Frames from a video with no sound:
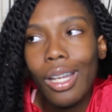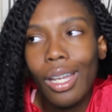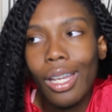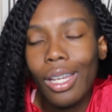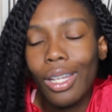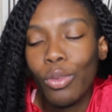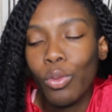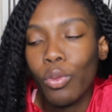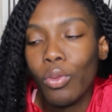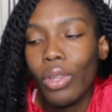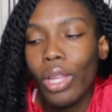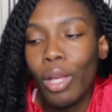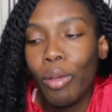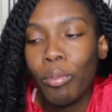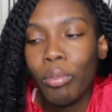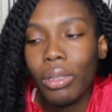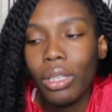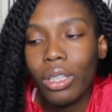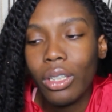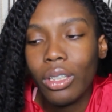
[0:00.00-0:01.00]
And with
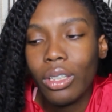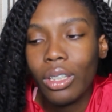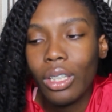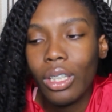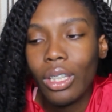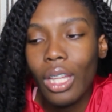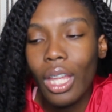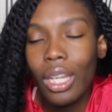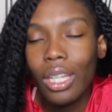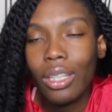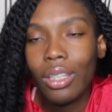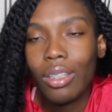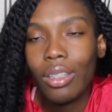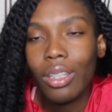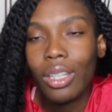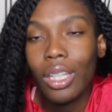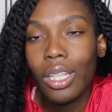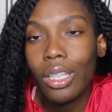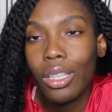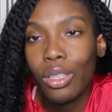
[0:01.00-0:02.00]
that being said, that is
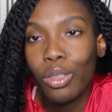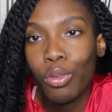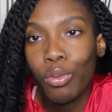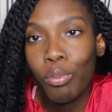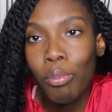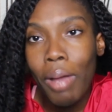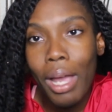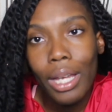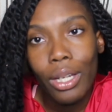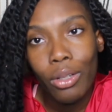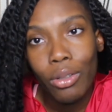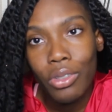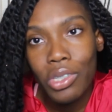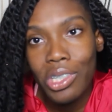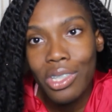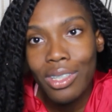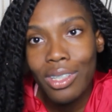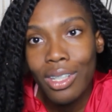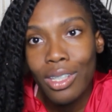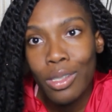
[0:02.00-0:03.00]
the end of my
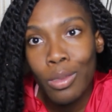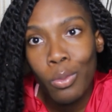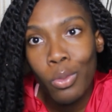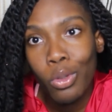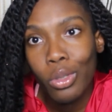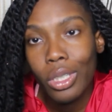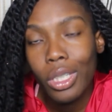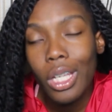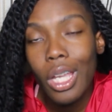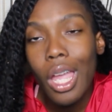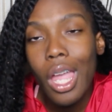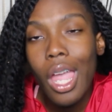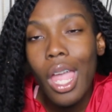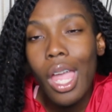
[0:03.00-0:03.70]
Christian testimony